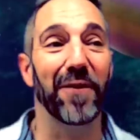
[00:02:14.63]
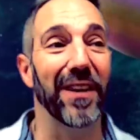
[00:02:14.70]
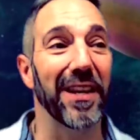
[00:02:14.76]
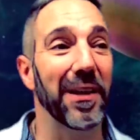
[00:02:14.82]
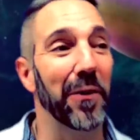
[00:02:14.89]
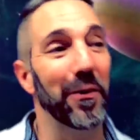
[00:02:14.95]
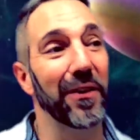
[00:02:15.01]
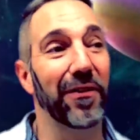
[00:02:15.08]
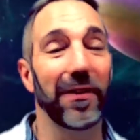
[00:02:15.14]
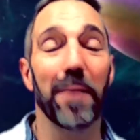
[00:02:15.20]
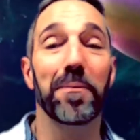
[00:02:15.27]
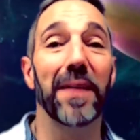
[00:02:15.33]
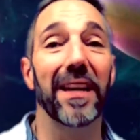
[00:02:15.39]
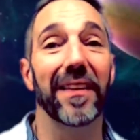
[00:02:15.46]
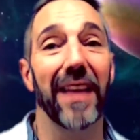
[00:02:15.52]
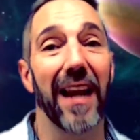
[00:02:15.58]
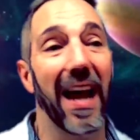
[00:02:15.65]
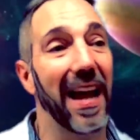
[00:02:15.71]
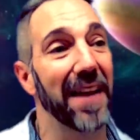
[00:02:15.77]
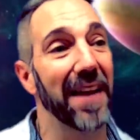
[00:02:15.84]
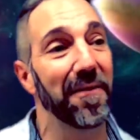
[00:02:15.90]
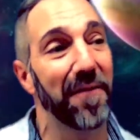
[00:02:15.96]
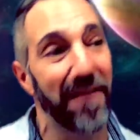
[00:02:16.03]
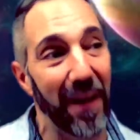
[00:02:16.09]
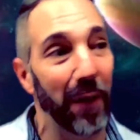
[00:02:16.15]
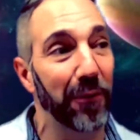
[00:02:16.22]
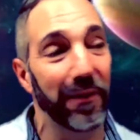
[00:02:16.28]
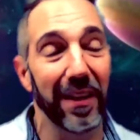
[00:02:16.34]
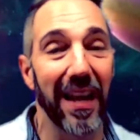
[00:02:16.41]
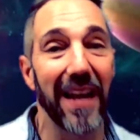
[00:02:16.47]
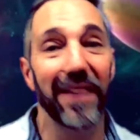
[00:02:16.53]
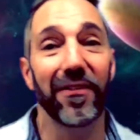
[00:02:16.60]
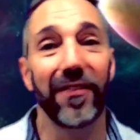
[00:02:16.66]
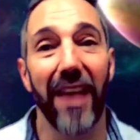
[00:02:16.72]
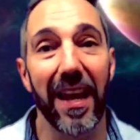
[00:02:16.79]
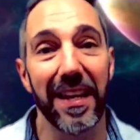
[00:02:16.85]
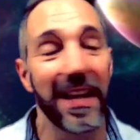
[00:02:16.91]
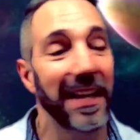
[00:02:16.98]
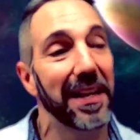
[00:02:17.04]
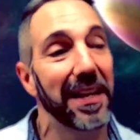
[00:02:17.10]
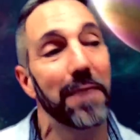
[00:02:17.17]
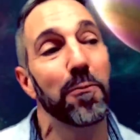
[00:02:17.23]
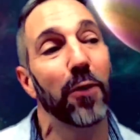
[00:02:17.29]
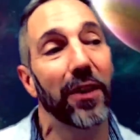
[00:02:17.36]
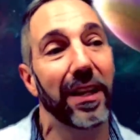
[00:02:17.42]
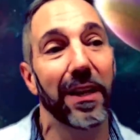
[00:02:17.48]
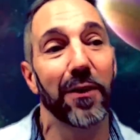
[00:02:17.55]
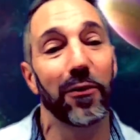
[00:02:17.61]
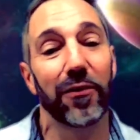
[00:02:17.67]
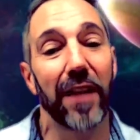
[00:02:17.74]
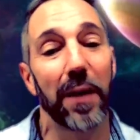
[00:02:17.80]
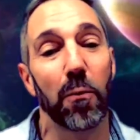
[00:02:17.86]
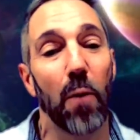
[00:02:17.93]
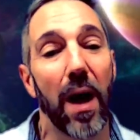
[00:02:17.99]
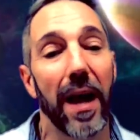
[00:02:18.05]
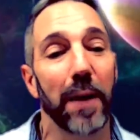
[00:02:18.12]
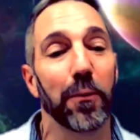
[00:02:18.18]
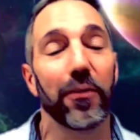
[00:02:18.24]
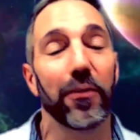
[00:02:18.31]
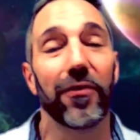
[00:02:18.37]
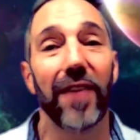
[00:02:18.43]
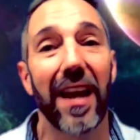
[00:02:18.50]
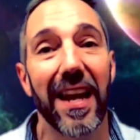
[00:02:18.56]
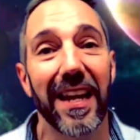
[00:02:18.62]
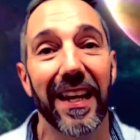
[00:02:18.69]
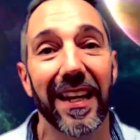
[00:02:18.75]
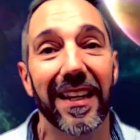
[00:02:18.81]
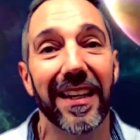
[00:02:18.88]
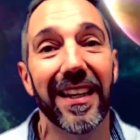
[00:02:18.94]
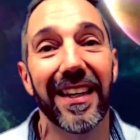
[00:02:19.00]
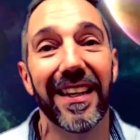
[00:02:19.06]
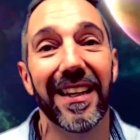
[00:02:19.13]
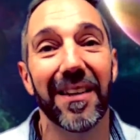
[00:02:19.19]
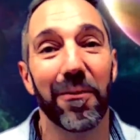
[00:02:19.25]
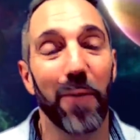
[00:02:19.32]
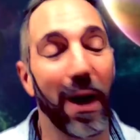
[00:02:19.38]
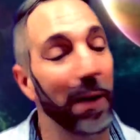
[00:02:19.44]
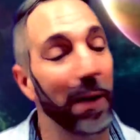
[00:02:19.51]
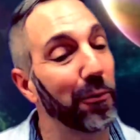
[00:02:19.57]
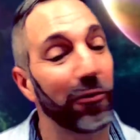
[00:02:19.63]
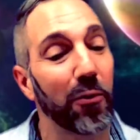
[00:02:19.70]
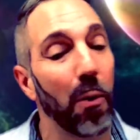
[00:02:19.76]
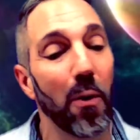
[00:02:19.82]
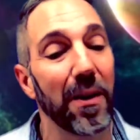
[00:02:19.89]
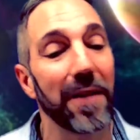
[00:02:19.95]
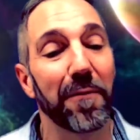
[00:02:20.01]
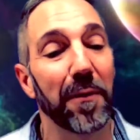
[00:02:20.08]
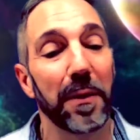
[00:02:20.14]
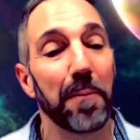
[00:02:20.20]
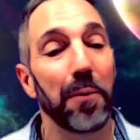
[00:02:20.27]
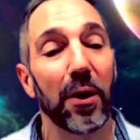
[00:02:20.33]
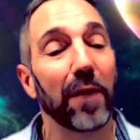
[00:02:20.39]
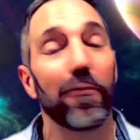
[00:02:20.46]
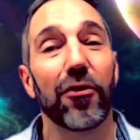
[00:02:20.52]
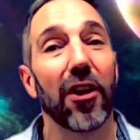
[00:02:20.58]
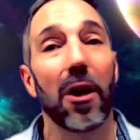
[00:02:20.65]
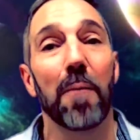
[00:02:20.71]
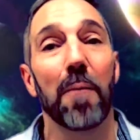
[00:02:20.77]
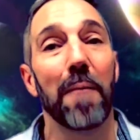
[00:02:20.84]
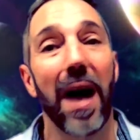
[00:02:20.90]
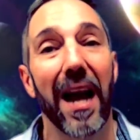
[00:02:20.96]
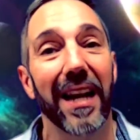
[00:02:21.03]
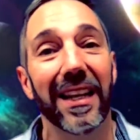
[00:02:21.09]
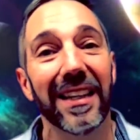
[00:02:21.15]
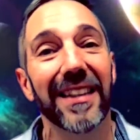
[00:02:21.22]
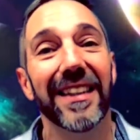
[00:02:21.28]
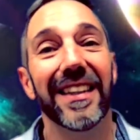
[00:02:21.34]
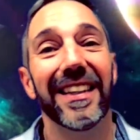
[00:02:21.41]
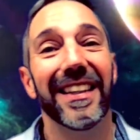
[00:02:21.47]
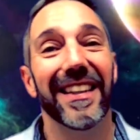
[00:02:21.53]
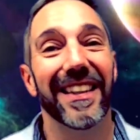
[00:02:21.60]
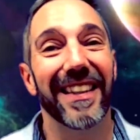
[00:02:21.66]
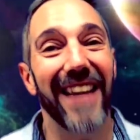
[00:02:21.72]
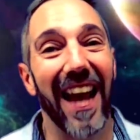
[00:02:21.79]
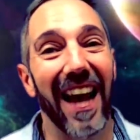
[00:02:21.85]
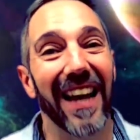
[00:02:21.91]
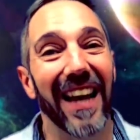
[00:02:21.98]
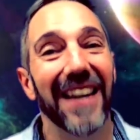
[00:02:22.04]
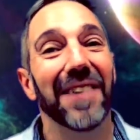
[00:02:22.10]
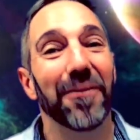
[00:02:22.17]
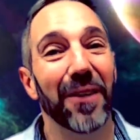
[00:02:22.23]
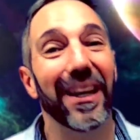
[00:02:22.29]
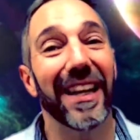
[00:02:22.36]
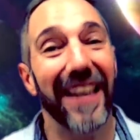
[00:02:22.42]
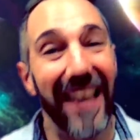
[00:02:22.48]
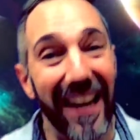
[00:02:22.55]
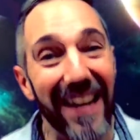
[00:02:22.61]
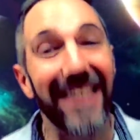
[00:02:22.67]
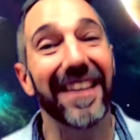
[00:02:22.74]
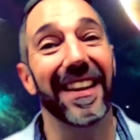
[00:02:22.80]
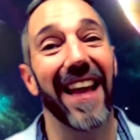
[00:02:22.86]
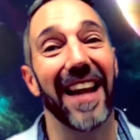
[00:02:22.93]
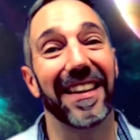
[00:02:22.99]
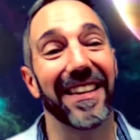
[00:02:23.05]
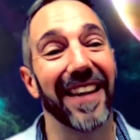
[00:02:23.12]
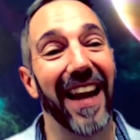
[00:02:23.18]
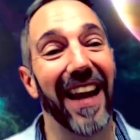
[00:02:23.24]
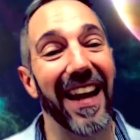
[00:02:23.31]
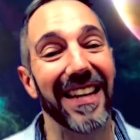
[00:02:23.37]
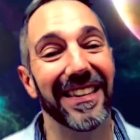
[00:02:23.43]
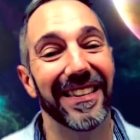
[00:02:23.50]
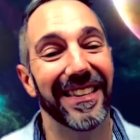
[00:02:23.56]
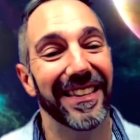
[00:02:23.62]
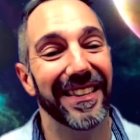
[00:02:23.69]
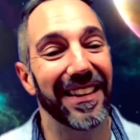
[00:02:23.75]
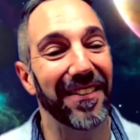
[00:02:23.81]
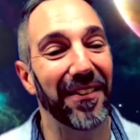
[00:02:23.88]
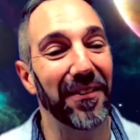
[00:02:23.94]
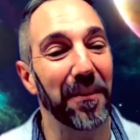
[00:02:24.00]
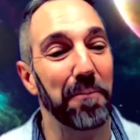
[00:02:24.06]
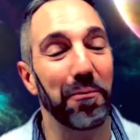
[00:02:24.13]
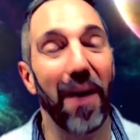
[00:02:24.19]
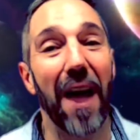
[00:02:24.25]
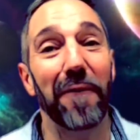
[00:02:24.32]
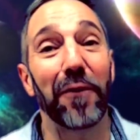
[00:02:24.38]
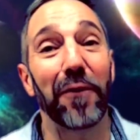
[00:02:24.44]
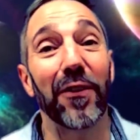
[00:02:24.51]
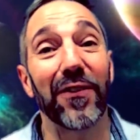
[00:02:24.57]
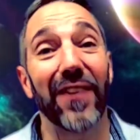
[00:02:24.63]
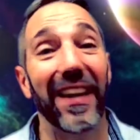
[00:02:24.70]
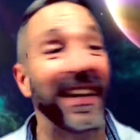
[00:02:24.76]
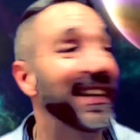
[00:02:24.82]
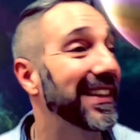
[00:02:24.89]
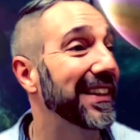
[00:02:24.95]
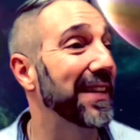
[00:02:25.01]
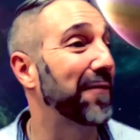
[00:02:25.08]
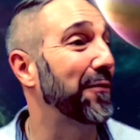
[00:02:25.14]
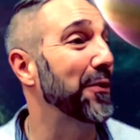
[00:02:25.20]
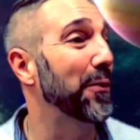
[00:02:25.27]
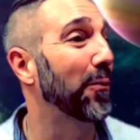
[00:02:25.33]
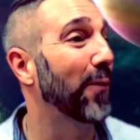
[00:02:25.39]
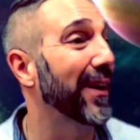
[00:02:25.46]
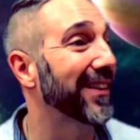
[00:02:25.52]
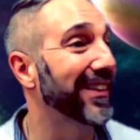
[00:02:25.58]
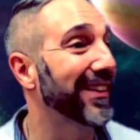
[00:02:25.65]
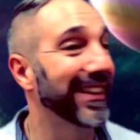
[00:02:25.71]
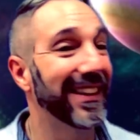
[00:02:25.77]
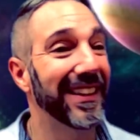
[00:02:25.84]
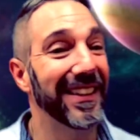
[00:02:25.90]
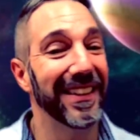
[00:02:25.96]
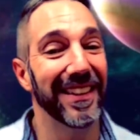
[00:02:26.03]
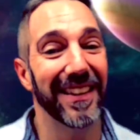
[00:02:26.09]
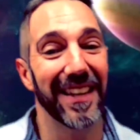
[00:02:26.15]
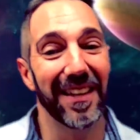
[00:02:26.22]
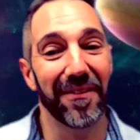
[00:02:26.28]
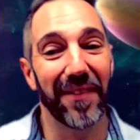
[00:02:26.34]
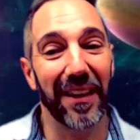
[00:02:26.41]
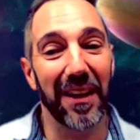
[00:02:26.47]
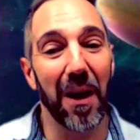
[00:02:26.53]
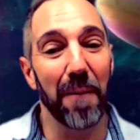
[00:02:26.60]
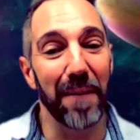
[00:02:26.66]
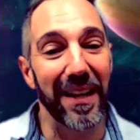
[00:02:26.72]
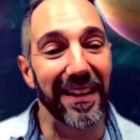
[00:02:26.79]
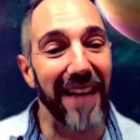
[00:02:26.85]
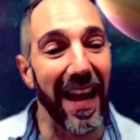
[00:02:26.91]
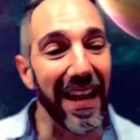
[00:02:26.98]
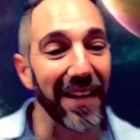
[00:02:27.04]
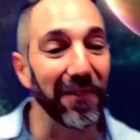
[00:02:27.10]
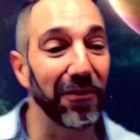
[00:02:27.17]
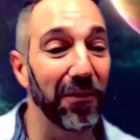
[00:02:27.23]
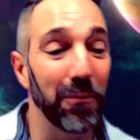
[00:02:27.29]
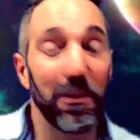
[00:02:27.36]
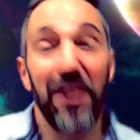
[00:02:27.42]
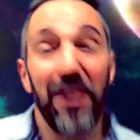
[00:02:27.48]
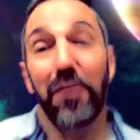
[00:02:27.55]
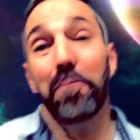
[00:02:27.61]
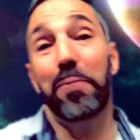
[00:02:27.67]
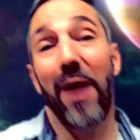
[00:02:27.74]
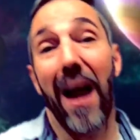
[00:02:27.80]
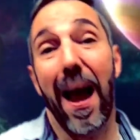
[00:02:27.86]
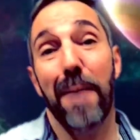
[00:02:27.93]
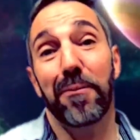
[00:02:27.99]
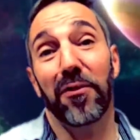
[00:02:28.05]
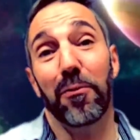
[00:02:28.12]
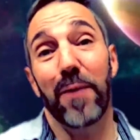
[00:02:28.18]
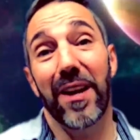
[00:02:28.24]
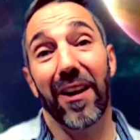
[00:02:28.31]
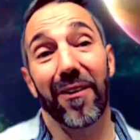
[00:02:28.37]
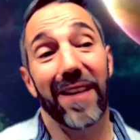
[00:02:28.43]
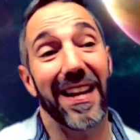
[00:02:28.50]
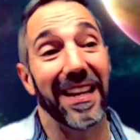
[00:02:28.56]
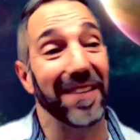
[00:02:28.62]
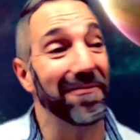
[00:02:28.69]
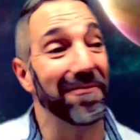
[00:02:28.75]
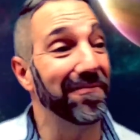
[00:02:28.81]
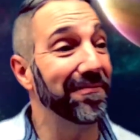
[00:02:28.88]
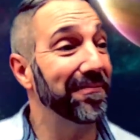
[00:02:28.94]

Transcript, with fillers: video and something that I felt and I said and I didn't really understand why I was saying it, where I was quoting from the book of Jeremiah, yeah, we're going to get into that today. This is a prophecy, if you will, of the coming days, which perhaps we are in.